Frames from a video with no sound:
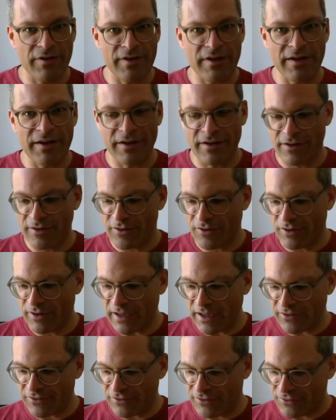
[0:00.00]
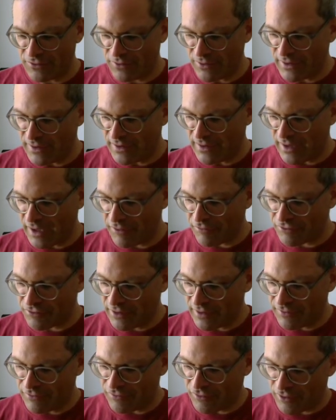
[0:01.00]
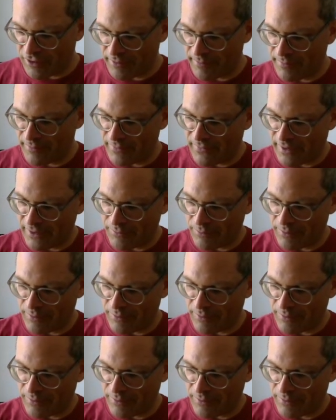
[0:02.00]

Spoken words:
the connection to the half transform that